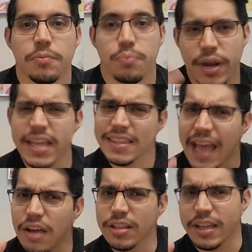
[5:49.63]
break it
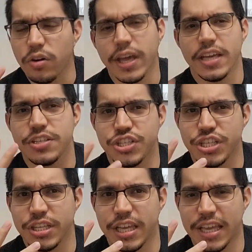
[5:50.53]
down like, okay,
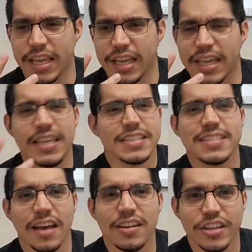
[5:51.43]

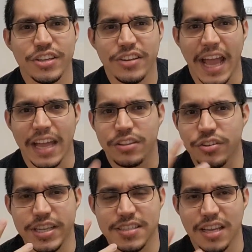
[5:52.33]
he's not a good
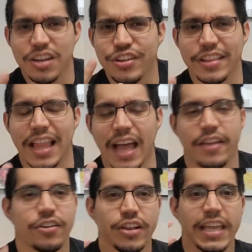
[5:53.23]
actor. He's not a good
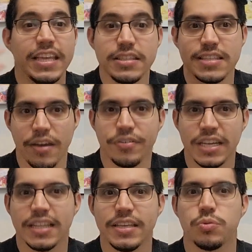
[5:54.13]
liar. He
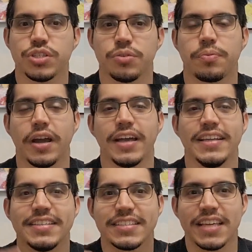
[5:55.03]
definitely was
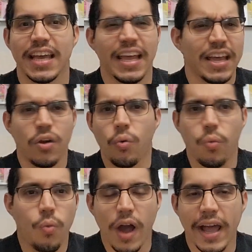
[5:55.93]
surprised.
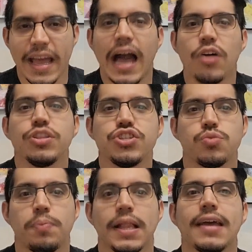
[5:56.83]
Why? How did
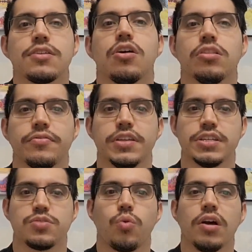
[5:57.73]
you plan all of
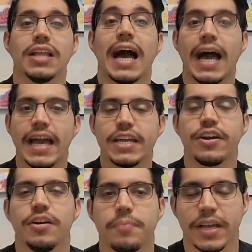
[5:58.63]
this while I
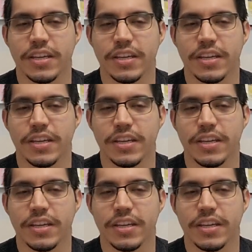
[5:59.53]
cut my